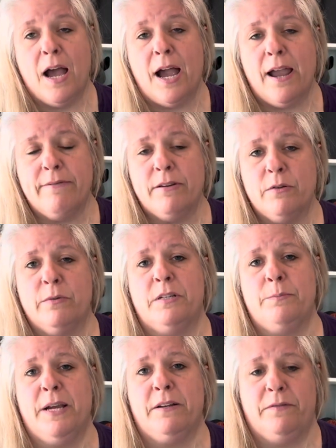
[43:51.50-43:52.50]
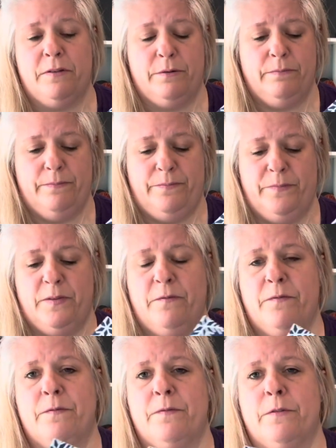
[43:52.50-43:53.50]
I have a new respect for
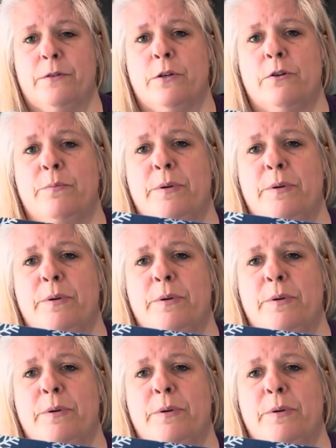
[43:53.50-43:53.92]
certain